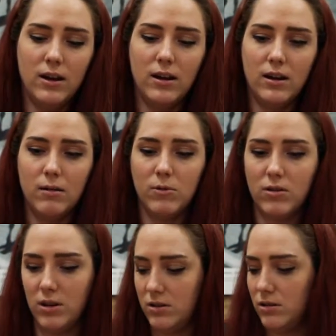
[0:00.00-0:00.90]
and I'm
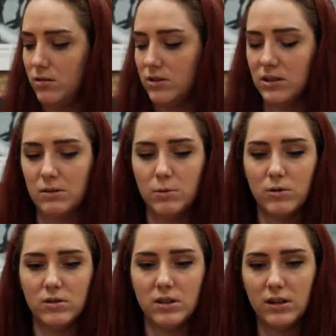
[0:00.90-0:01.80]
going to use a
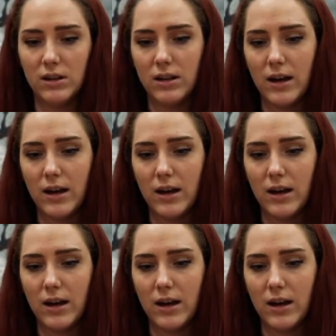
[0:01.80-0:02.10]
spoon to get it